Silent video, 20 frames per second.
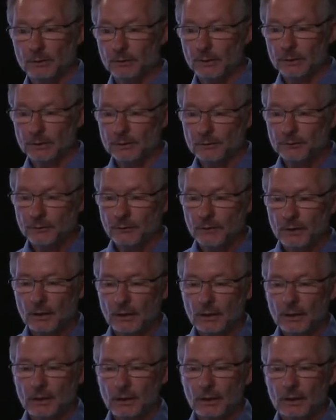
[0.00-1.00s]
period.
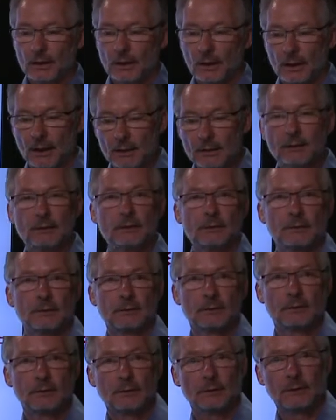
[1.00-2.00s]
And
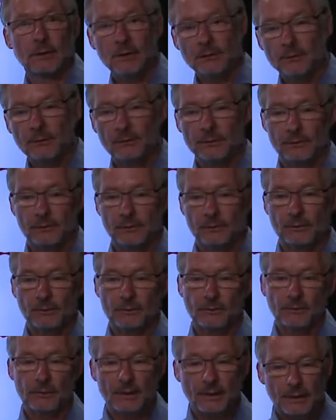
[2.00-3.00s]
if
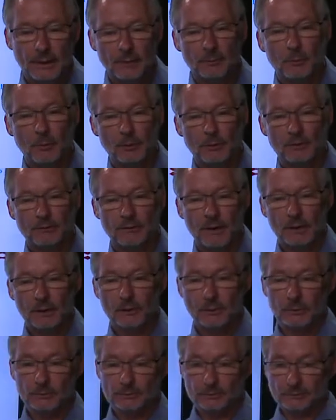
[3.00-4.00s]
the net present
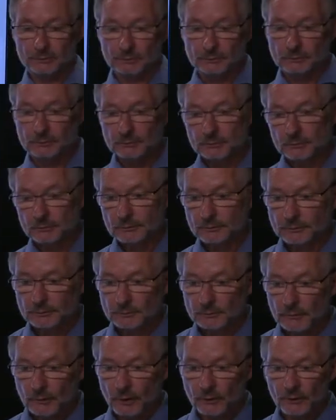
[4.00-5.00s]
value
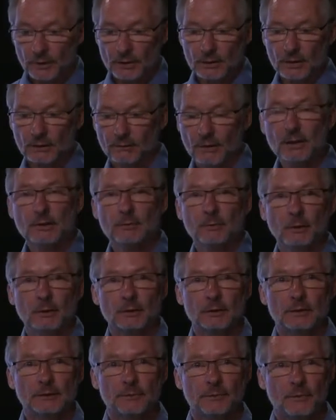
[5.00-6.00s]
of this
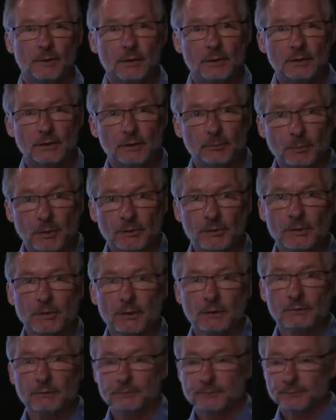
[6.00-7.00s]
investment is
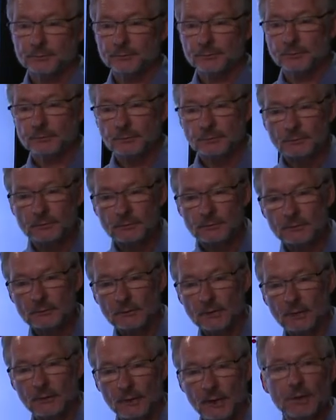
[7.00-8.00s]
positive,
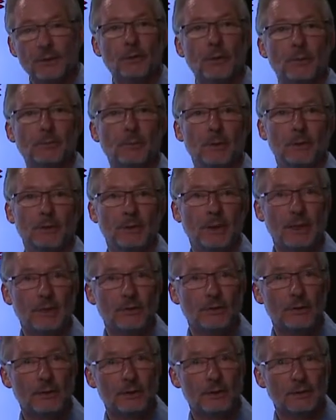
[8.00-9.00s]
then drip
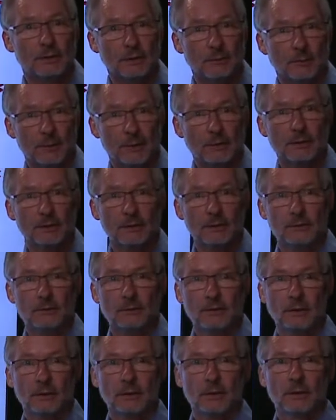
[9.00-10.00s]
irrigation is
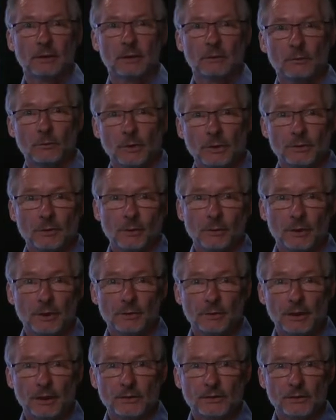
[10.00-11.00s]
competitive with no
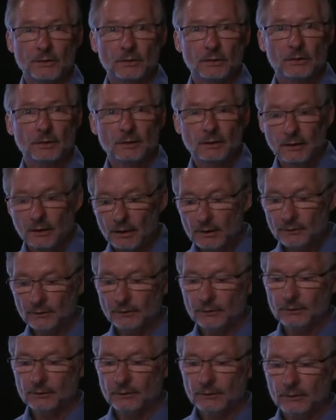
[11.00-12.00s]
irrigation.
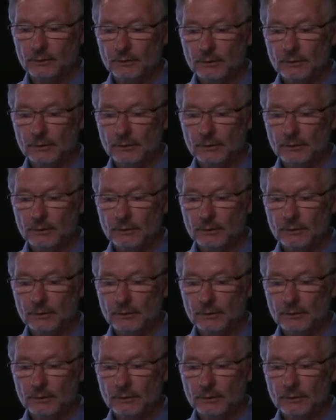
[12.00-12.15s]
If